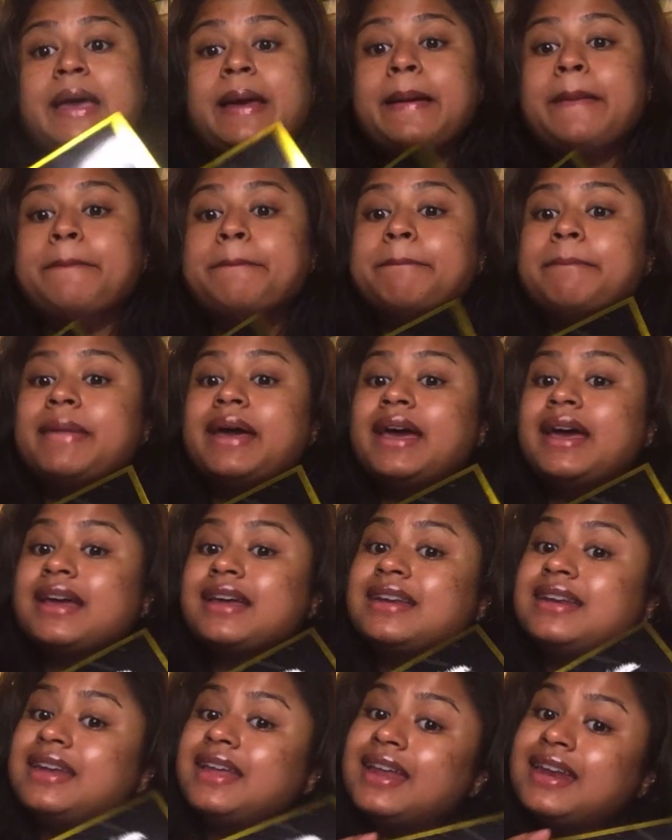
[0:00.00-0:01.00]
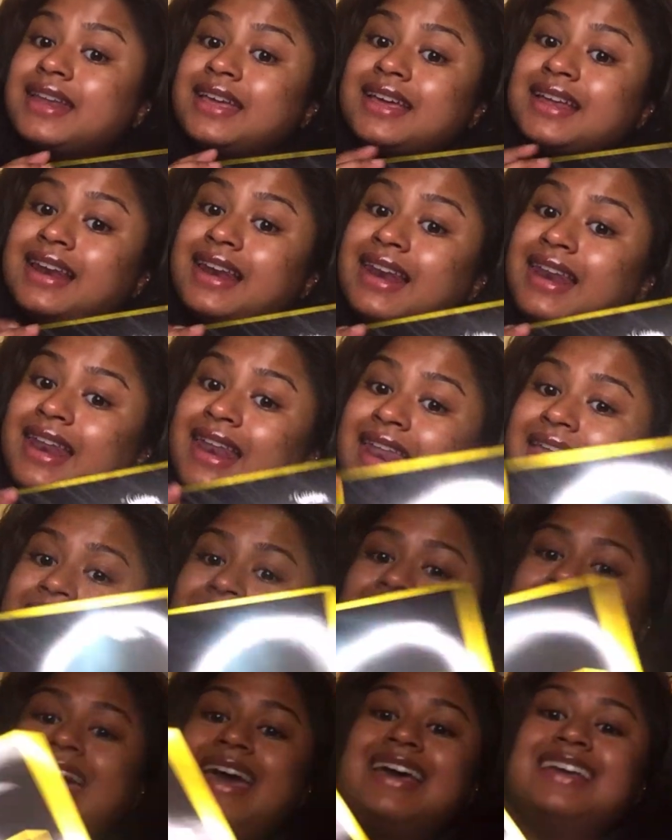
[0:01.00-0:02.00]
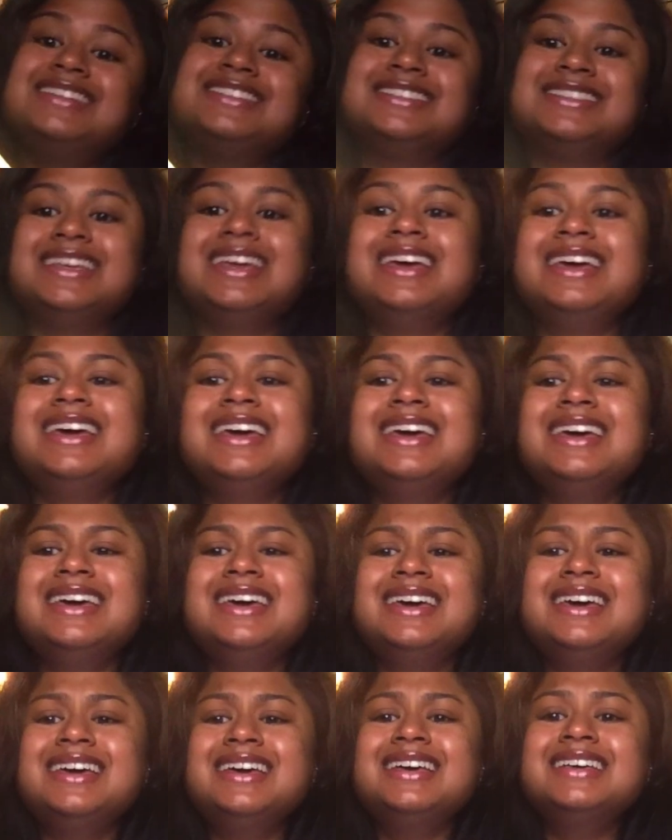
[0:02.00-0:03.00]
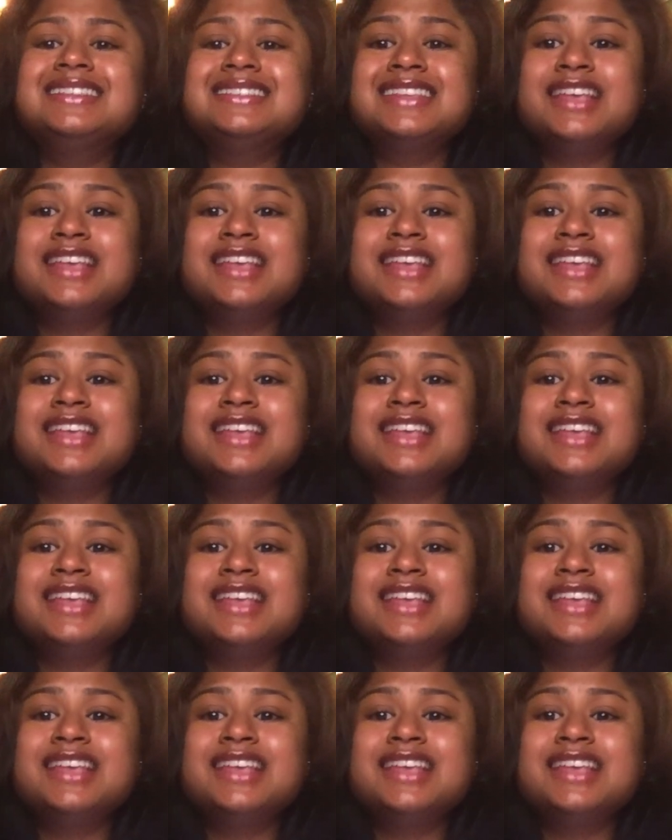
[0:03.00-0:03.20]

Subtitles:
magnetic lashes.